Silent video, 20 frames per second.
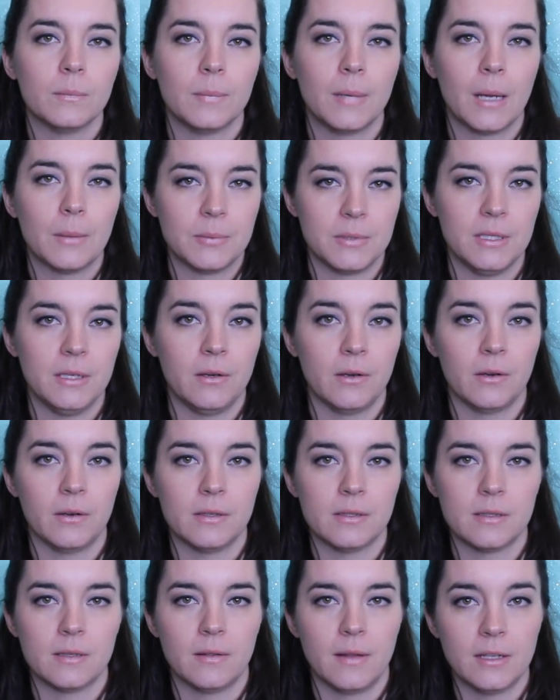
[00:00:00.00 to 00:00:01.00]
Bob Seger
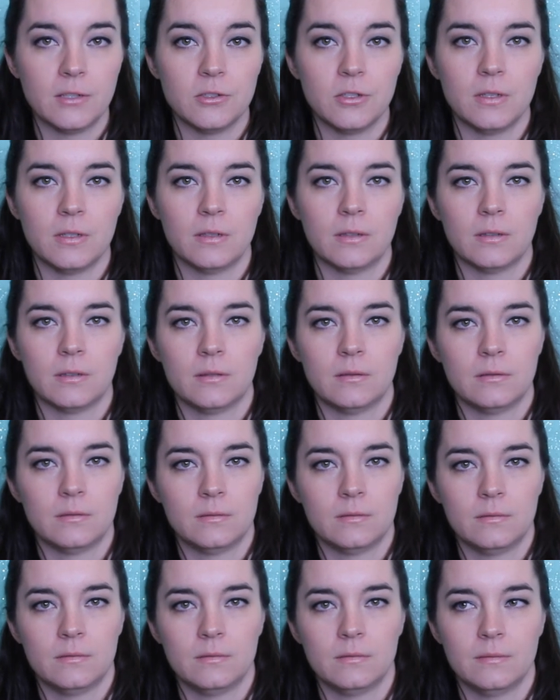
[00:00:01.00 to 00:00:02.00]
is a legend.
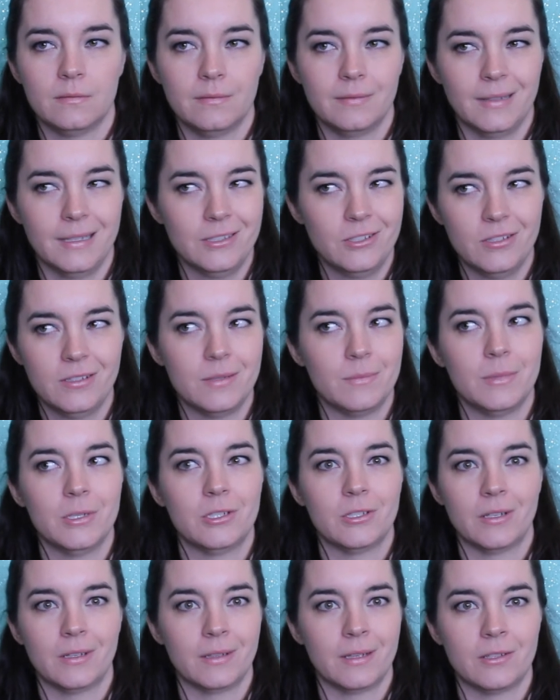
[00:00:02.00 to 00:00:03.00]
Not just a
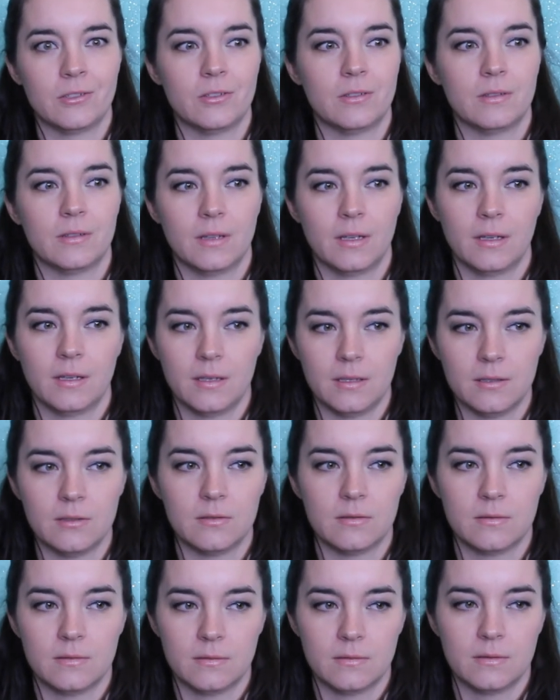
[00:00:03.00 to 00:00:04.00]
Michigan legend. Like,
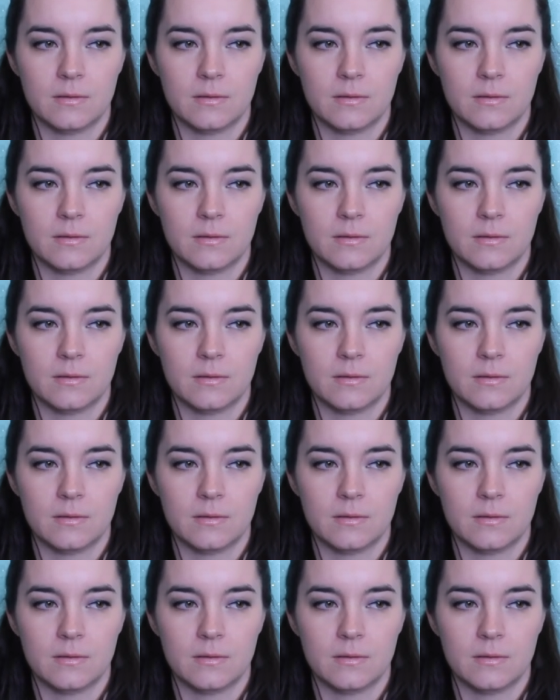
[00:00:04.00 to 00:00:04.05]
he's...